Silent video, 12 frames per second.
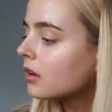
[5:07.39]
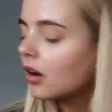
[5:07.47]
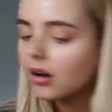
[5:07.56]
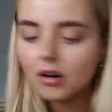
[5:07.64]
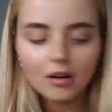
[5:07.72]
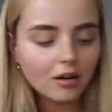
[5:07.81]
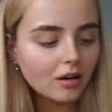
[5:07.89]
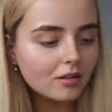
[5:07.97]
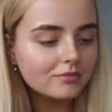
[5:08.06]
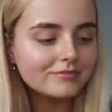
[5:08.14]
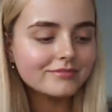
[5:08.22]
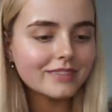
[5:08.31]

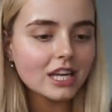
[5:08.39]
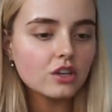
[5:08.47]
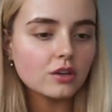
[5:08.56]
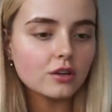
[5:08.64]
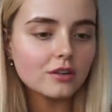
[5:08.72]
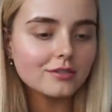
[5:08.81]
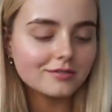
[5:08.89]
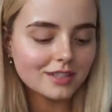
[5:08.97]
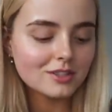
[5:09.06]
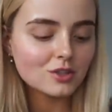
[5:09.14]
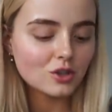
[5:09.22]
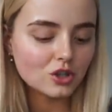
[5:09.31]
Oh, thank you.
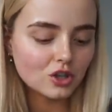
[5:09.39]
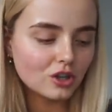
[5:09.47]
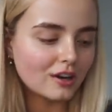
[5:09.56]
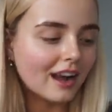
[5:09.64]
That's so cute.